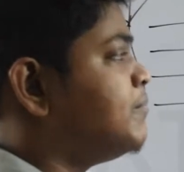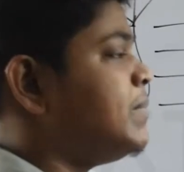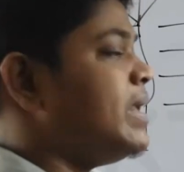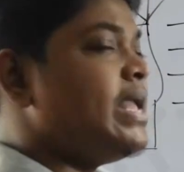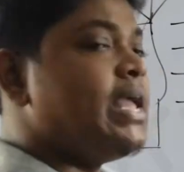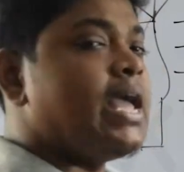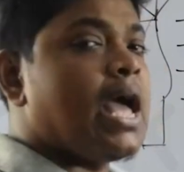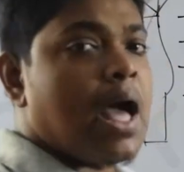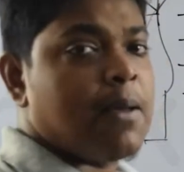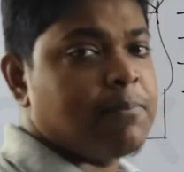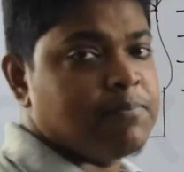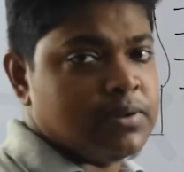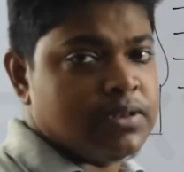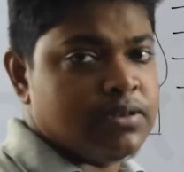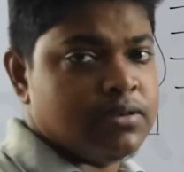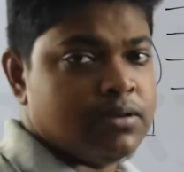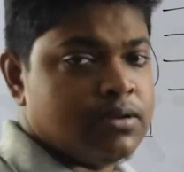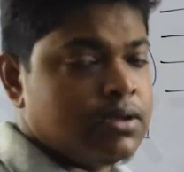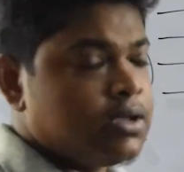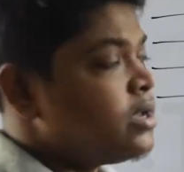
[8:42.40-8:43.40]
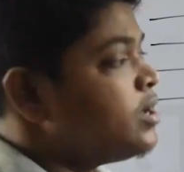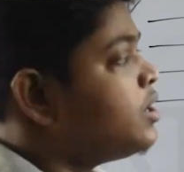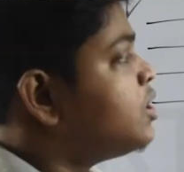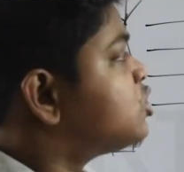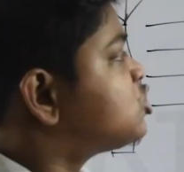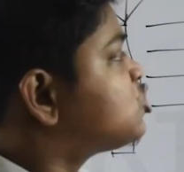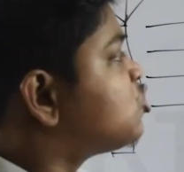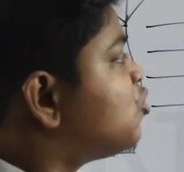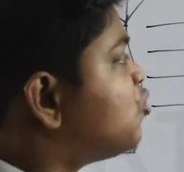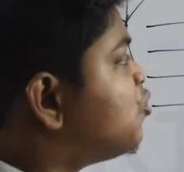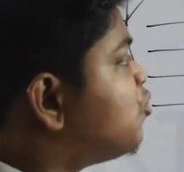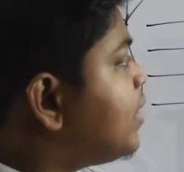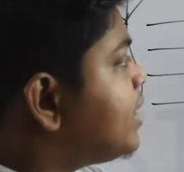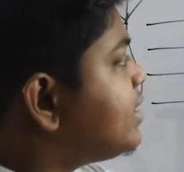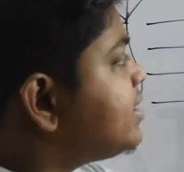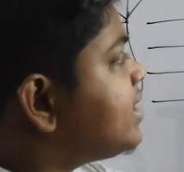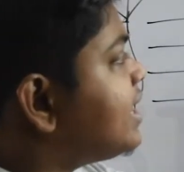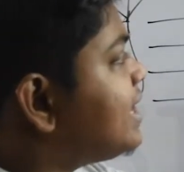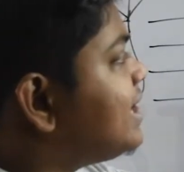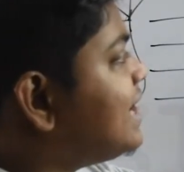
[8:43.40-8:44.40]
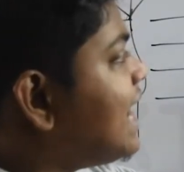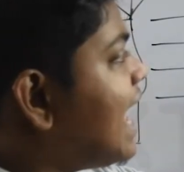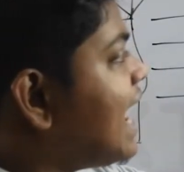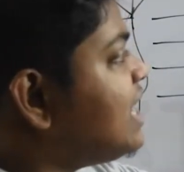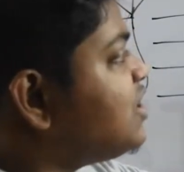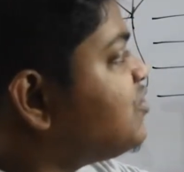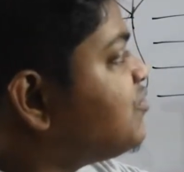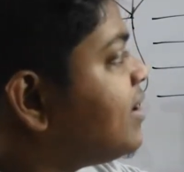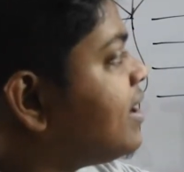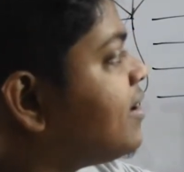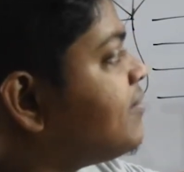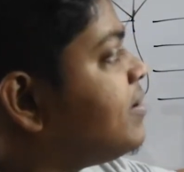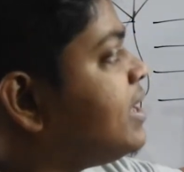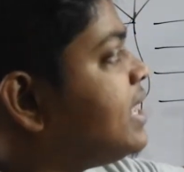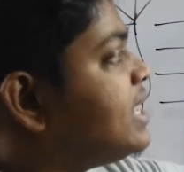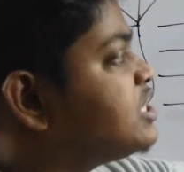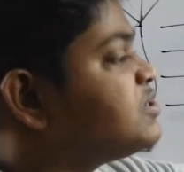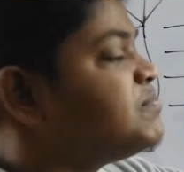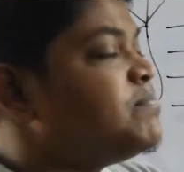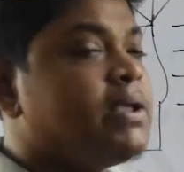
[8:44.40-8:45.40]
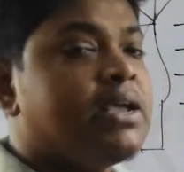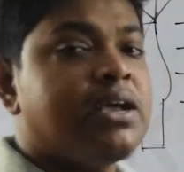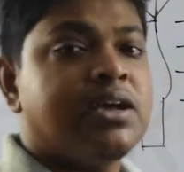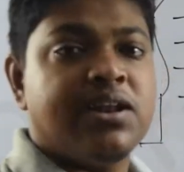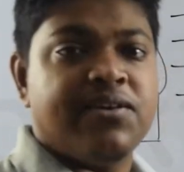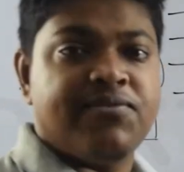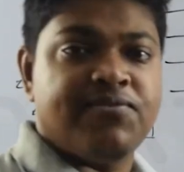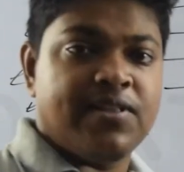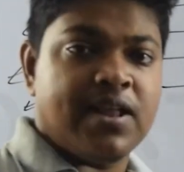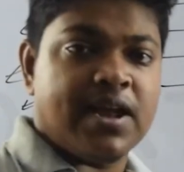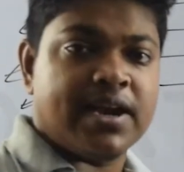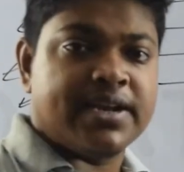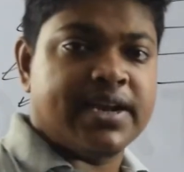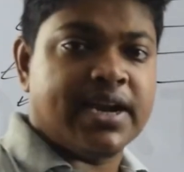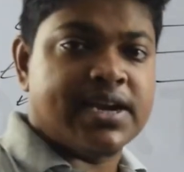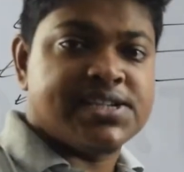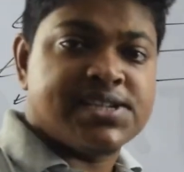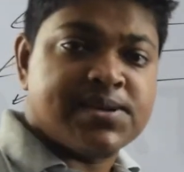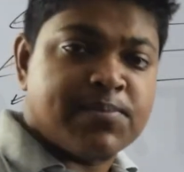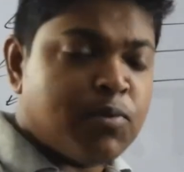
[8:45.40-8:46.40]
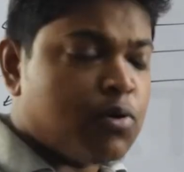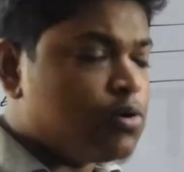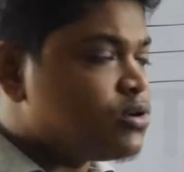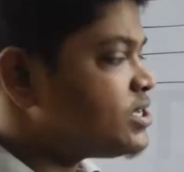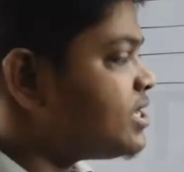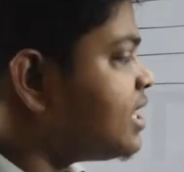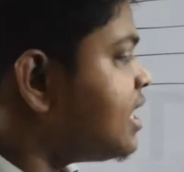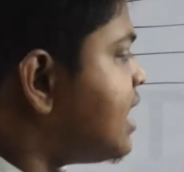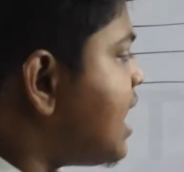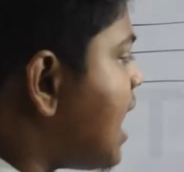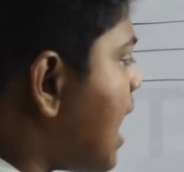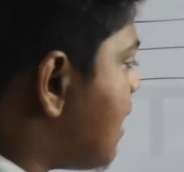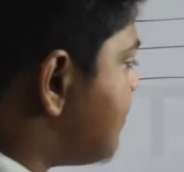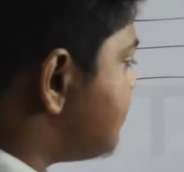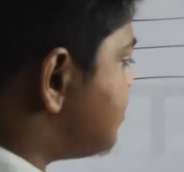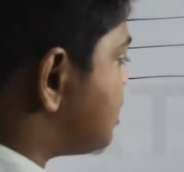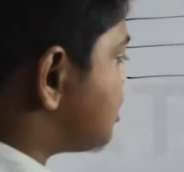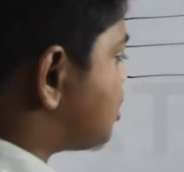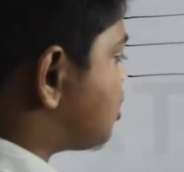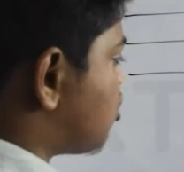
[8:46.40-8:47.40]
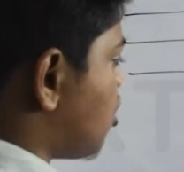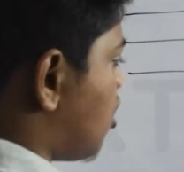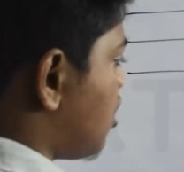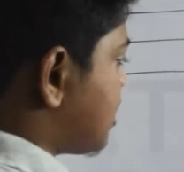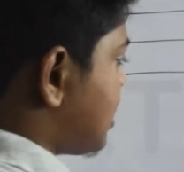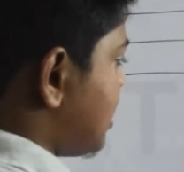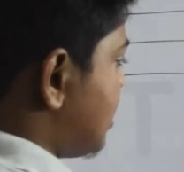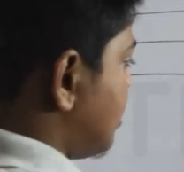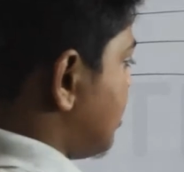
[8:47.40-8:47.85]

be happen. So when the light wave is being reflected, suppose I'm just talking